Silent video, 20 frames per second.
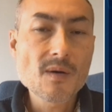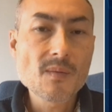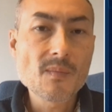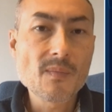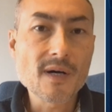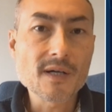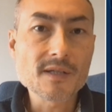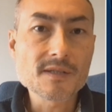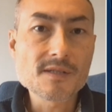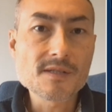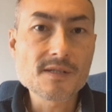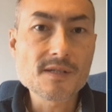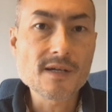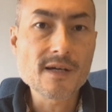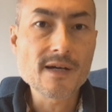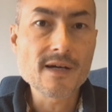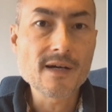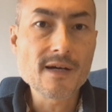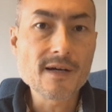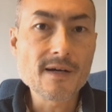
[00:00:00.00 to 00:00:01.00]
But
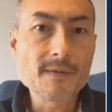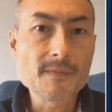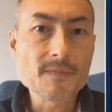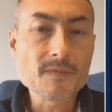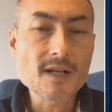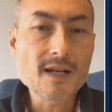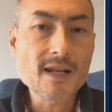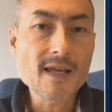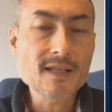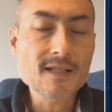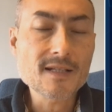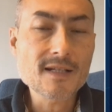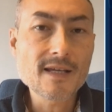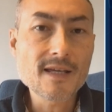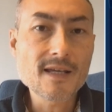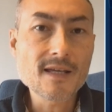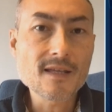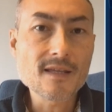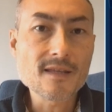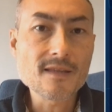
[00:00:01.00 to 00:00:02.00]

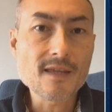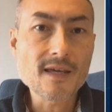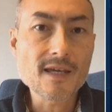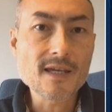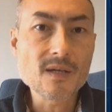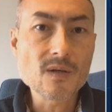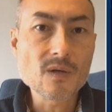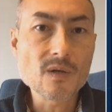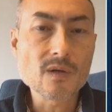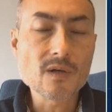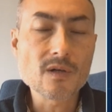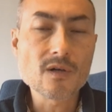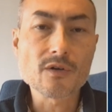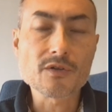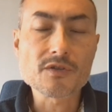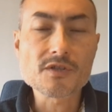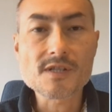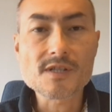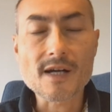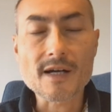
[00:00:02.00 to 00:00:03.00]
lately they
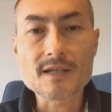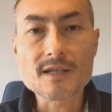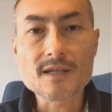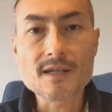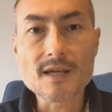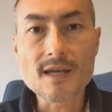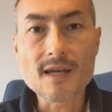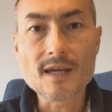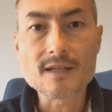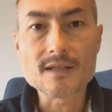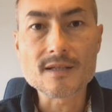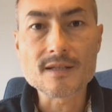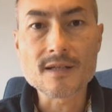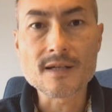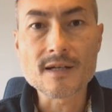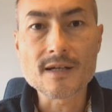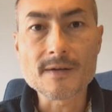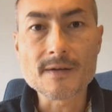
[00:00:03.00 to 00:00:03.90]
got stuck in